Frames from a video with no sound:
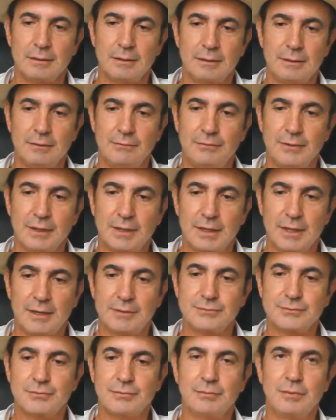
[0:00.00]
if it
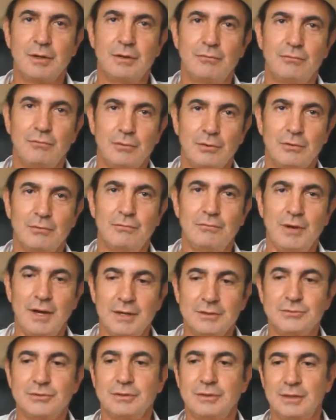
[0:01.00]
comes from the Flor
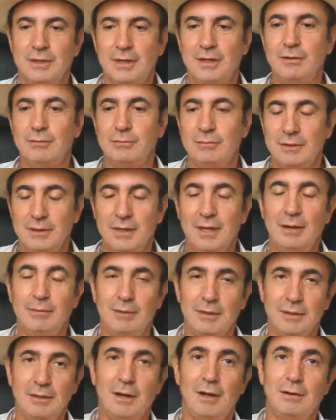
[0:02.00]
factory, it will have
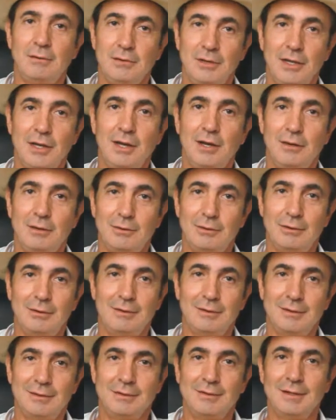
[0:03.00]
a lot of ligero
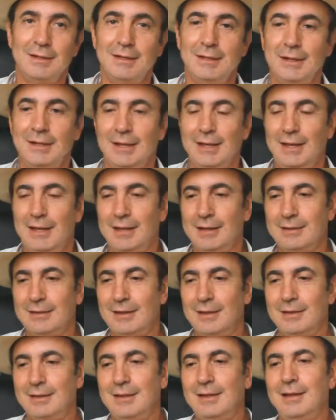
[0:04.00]
on it.
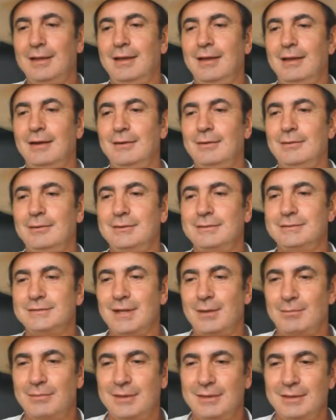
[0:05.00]
And ligero is
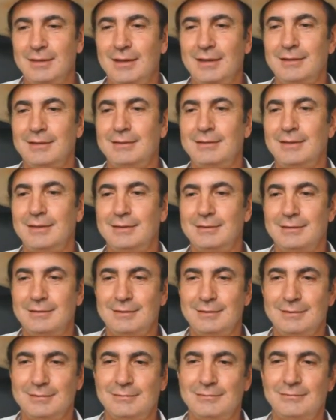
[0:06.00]
something that
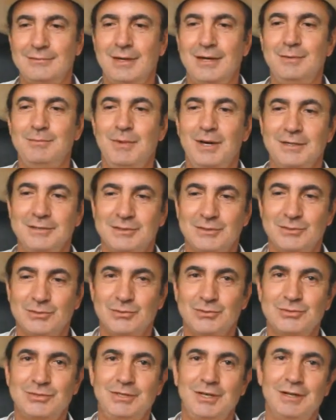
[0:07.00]
is very much
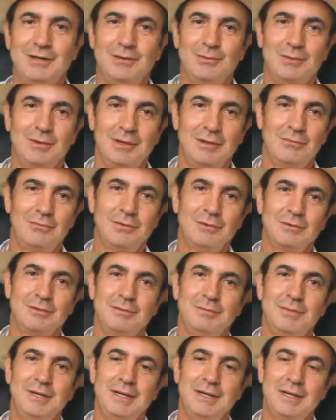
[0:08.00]
associated with the Flor
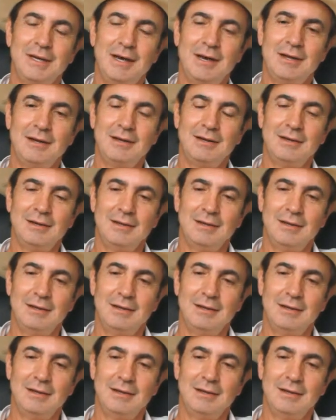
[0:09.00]
Dominicana.